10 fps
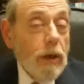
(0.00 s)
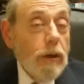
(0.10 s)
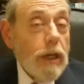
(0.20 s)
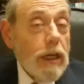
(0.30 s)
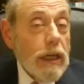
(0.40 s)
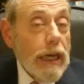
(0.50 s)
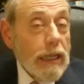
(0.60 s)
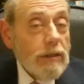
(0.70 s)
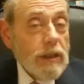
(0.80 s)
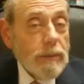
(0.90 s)
who
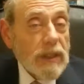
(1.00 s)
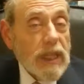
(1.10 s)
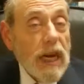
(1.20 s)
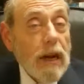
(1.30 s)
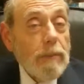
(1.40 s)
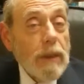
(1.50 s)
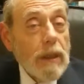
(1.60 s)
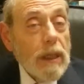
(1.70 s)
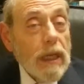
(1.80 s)
asks him to come